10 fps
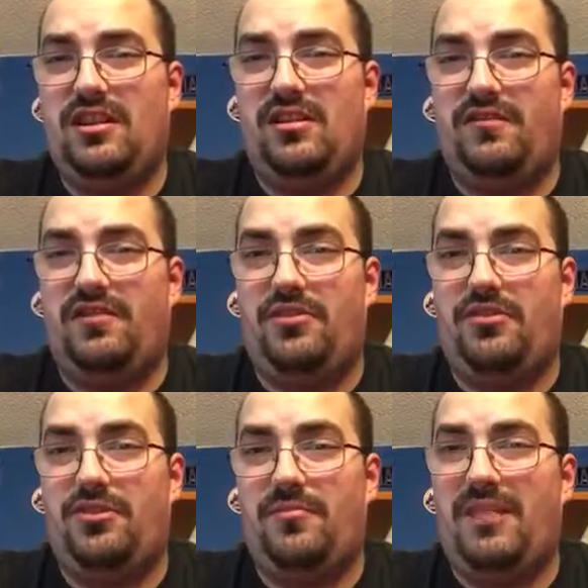in the
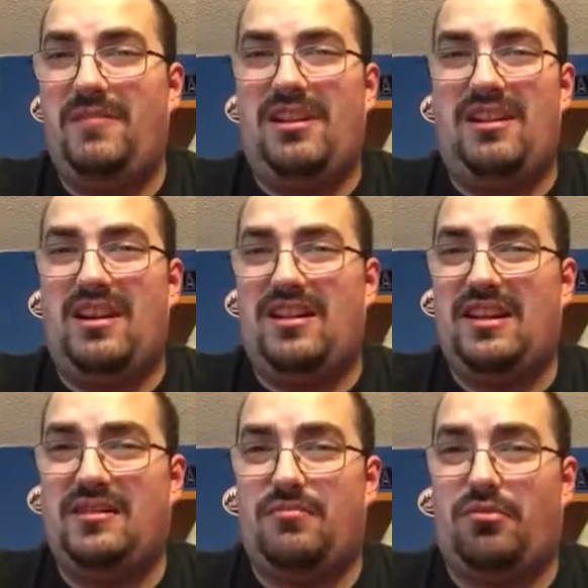future. Maybe not
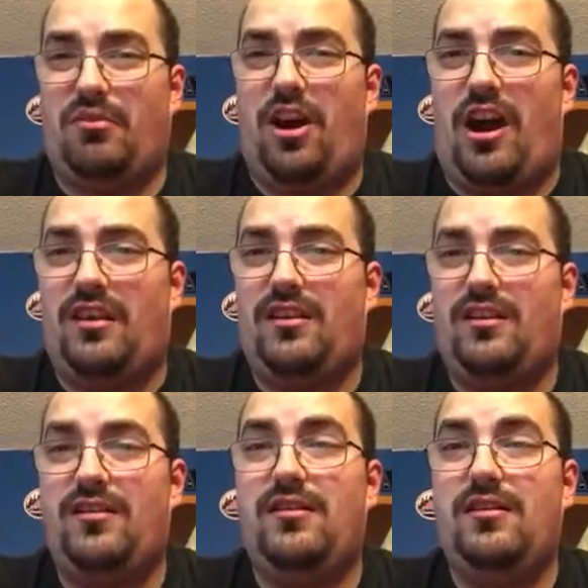against Brock,
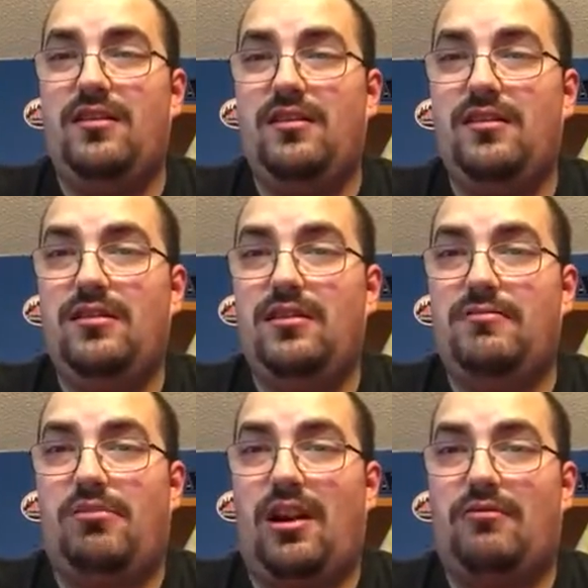
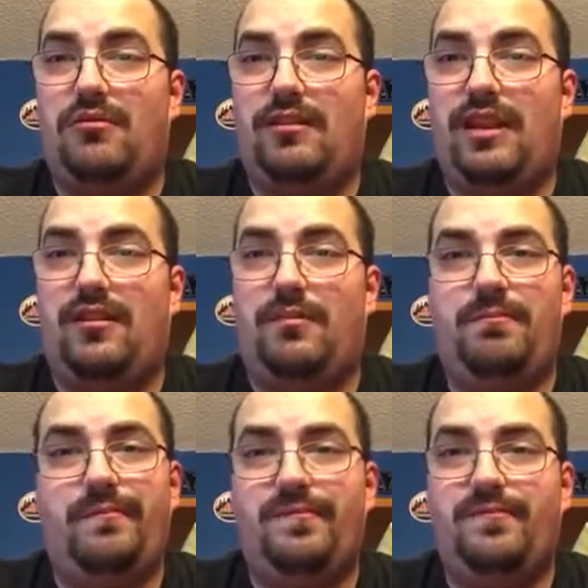because Brock would kill him.